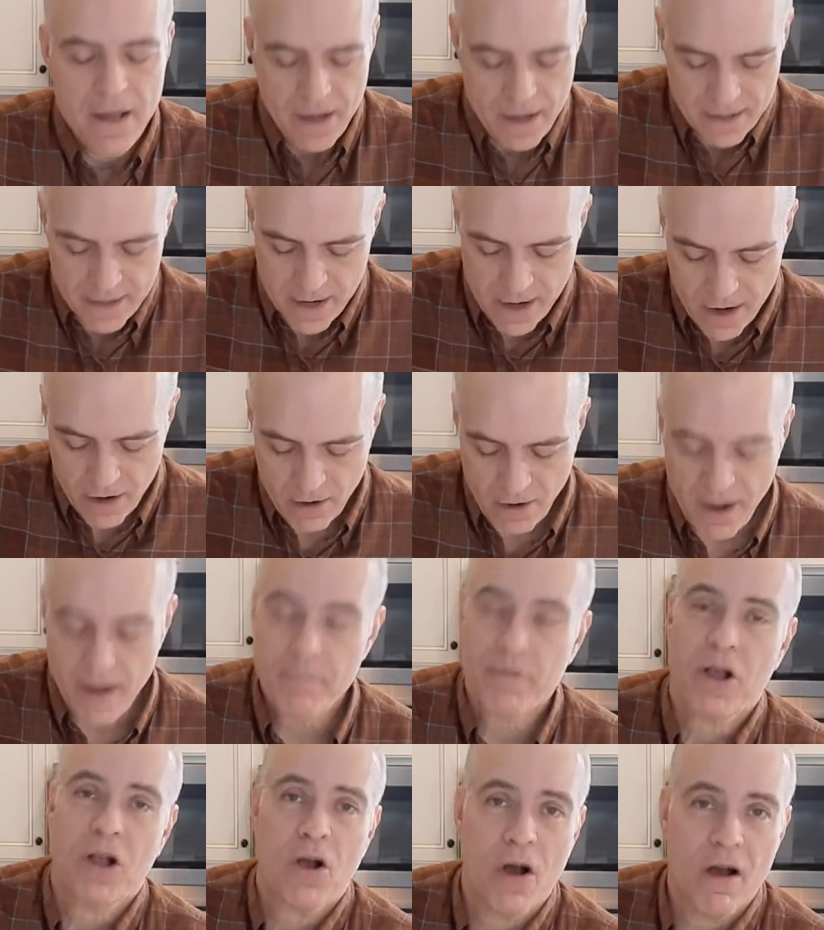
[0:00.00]
Now,
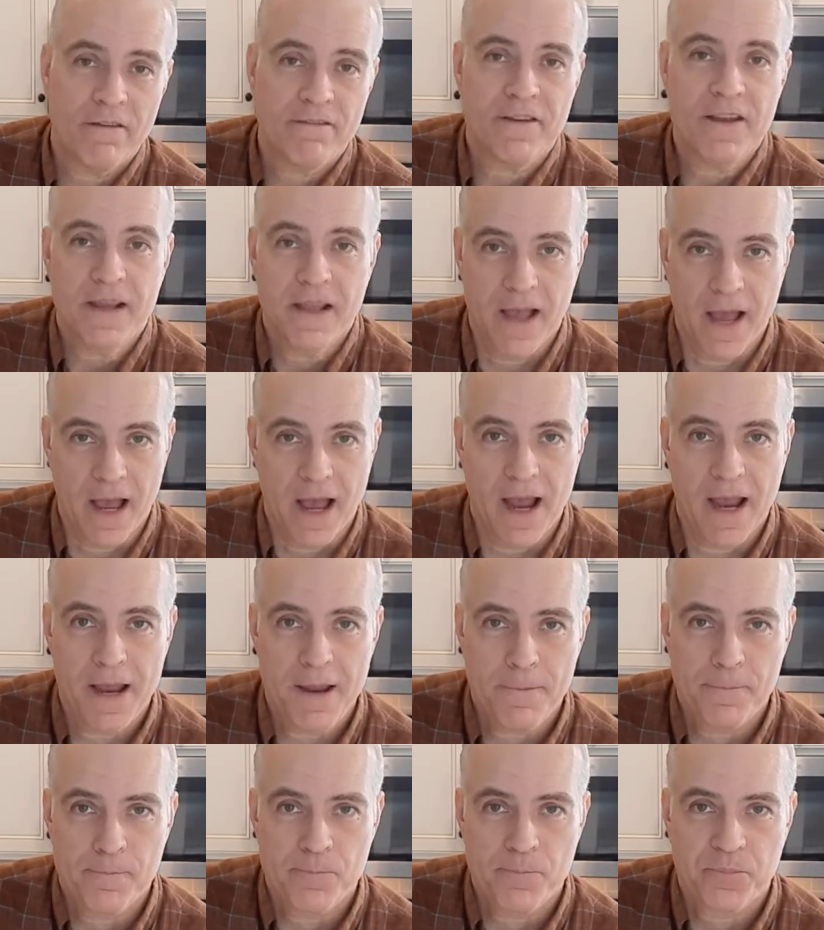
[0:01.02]
I'm a coffee
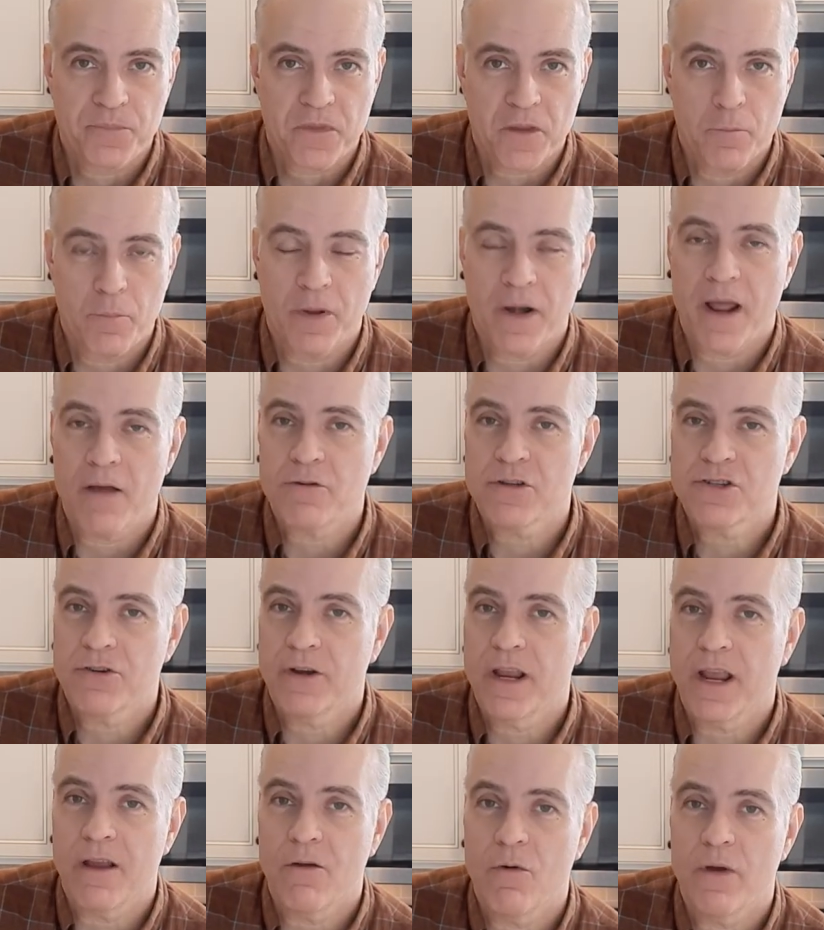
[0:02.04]
guy, but I was
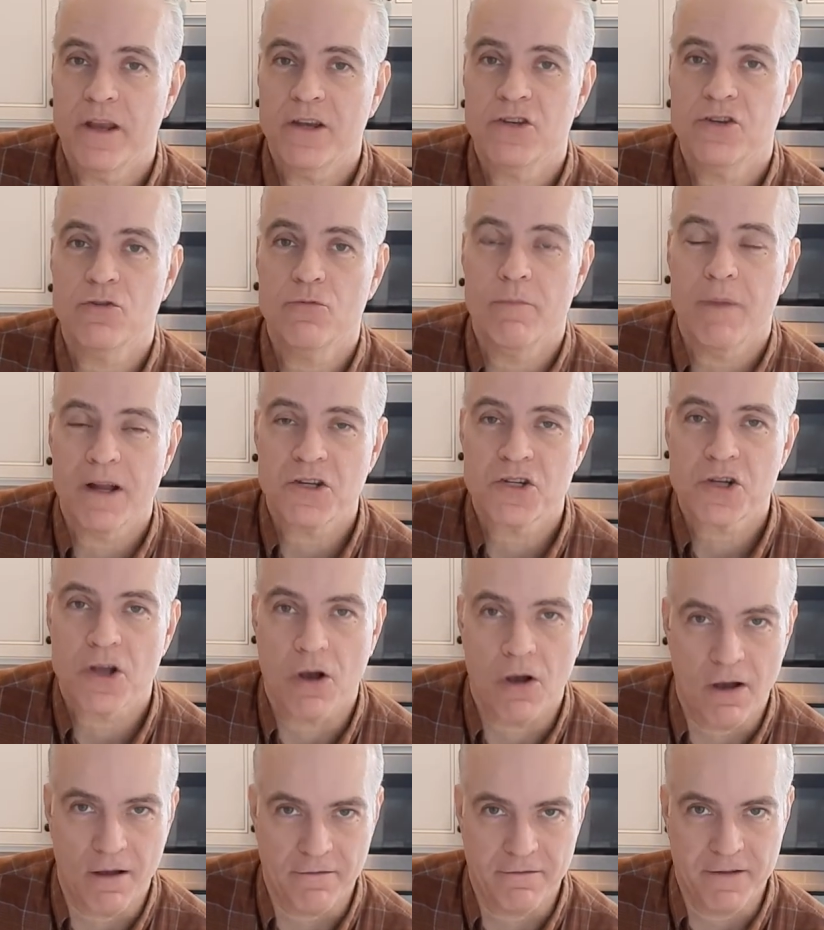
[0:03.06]
drinking way too much
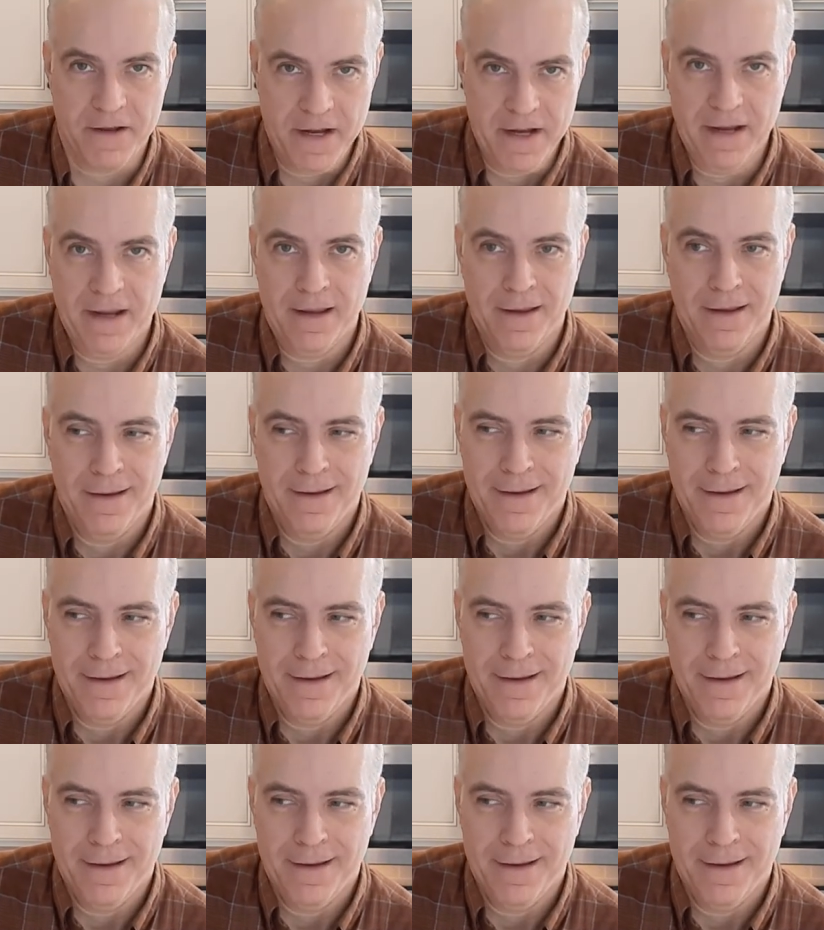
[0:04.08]
coffee.